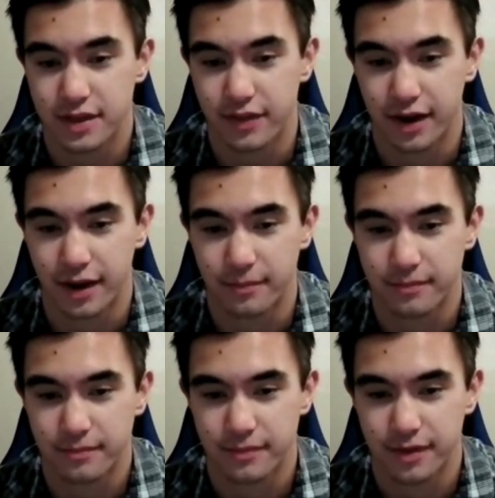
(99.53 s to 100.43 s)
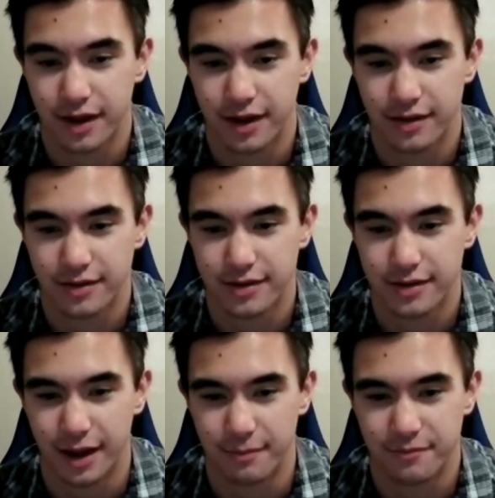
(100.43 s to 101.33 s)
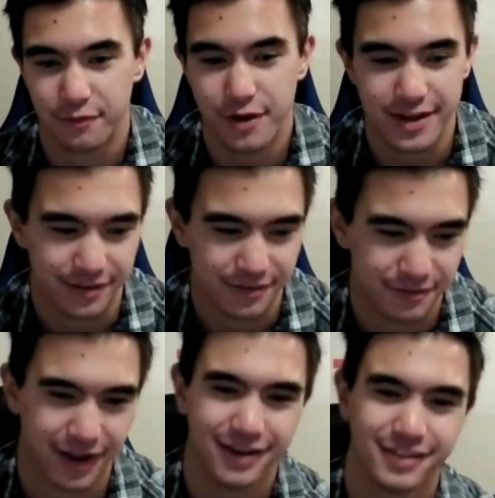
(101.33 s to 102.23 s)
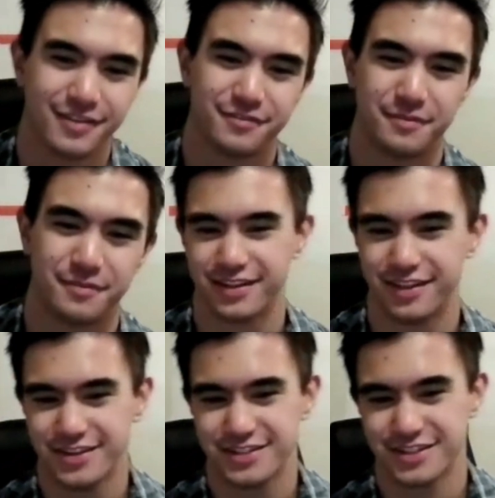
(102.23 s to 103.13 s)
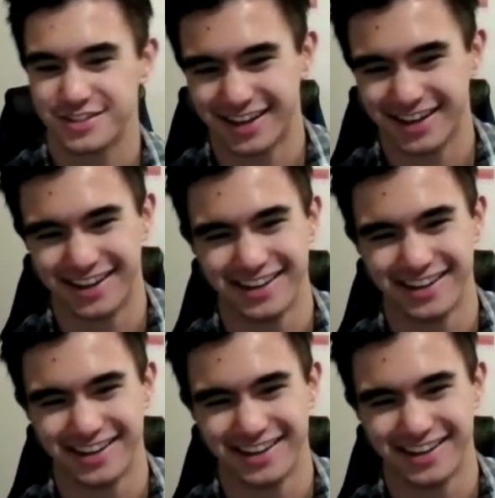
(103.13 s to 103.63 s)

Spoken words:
And then I'm free finally from the clutches.